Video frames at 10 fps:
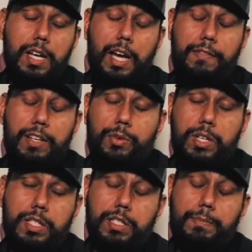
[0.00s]
have any
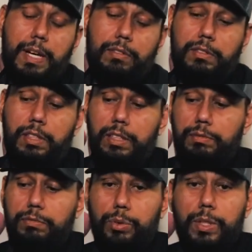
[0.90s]
questions about, you
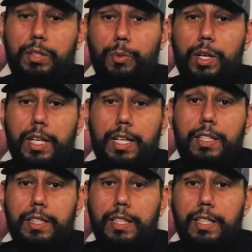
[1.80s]
know, doing one-handed